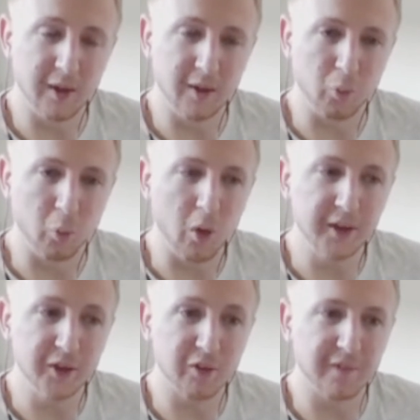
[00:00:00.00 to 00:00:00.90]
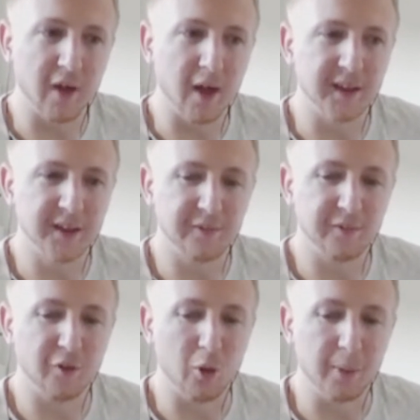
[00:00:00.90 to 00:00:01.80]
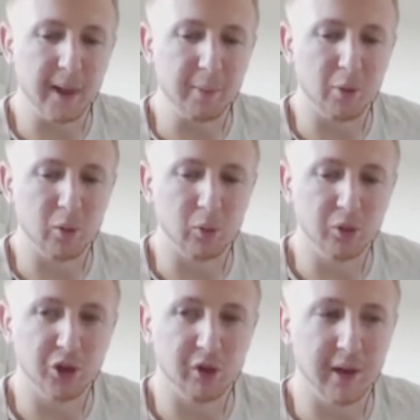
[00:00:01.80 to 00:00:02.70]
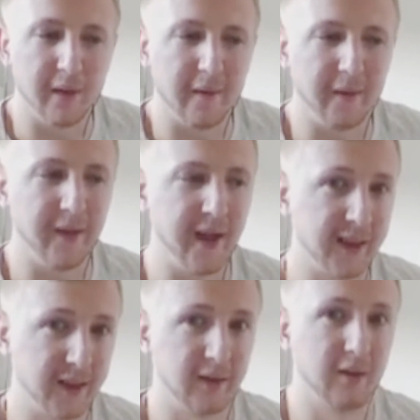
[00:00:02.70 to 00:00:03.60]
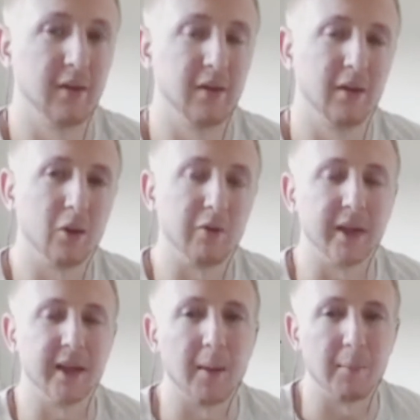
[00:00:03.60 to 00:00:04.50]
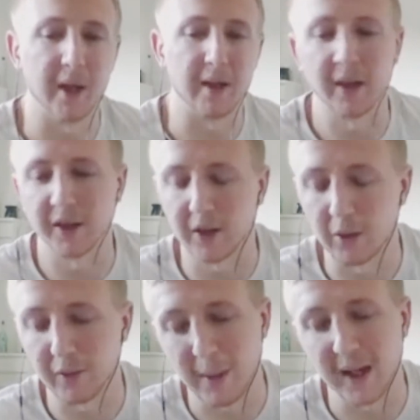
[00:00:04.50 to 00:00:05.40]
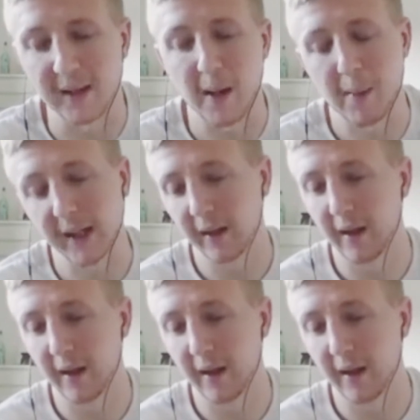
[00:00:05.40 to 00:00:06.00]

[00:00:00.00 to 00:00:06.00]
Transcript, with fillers: what is your advice for people during this current time period, you know, the pandemic?